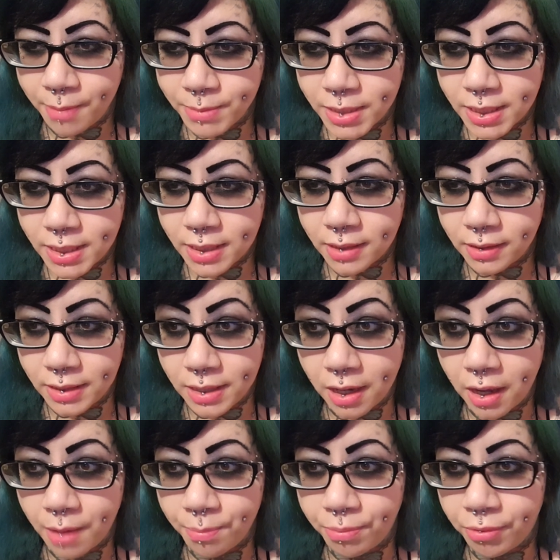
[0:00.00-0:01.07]
I'm still
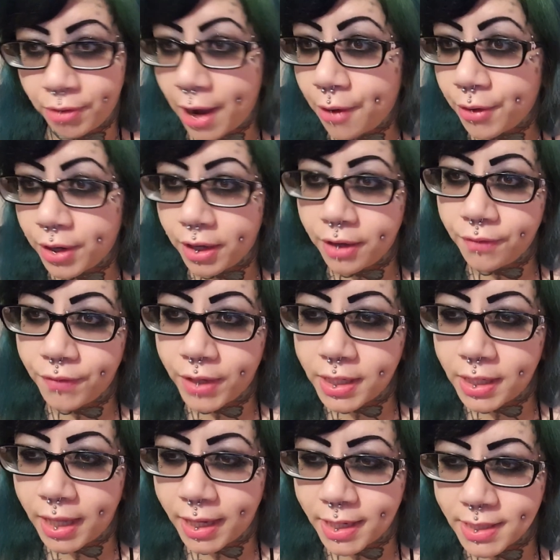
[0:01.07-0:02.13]
not proud of
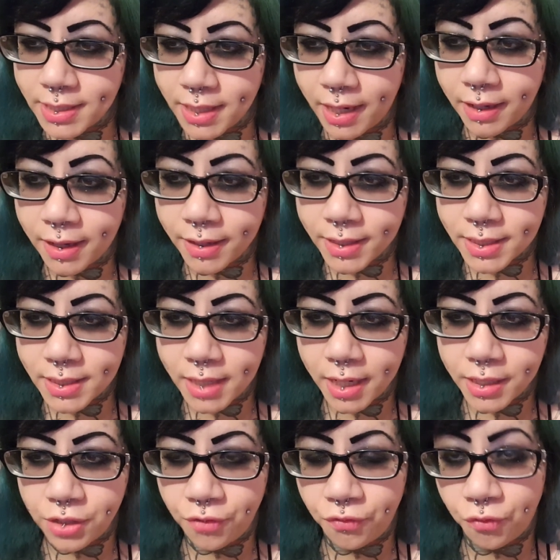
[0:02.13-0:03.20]
it. Like I said, I got this
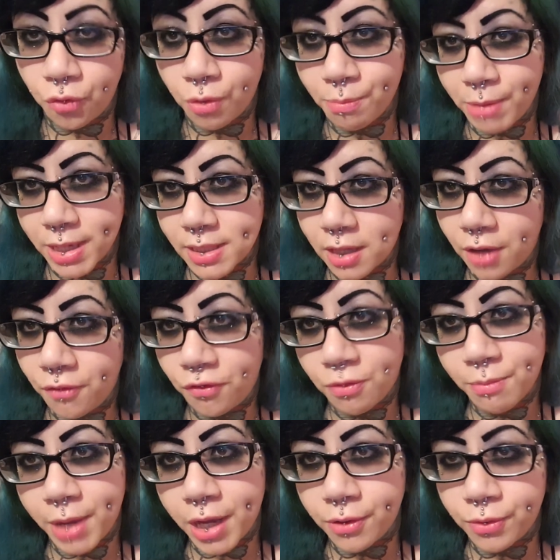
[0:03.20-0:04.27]
tattoo for myself
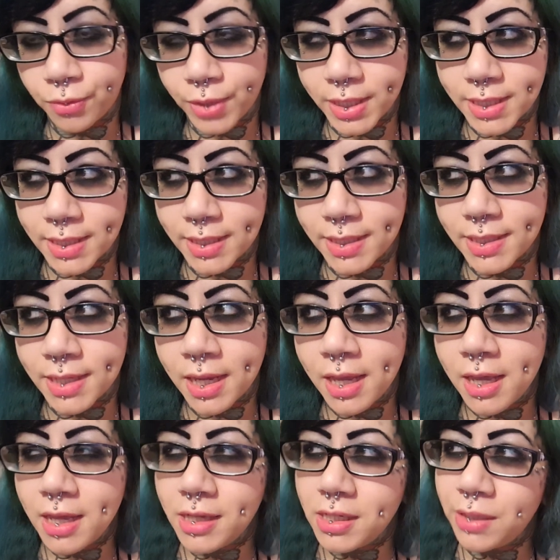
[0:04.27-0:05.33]
for my own reasons.
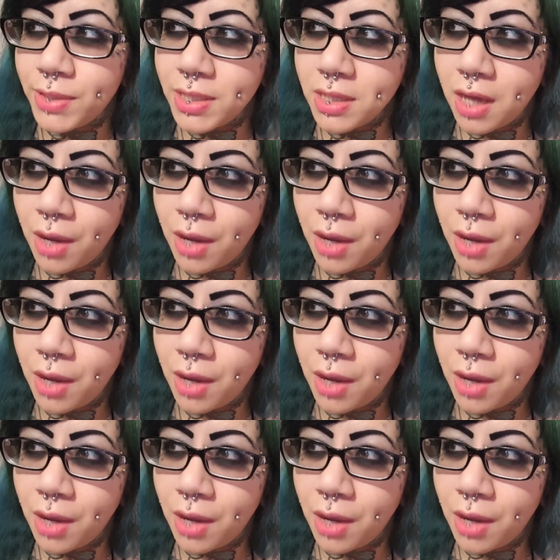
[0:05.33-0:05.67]
So it's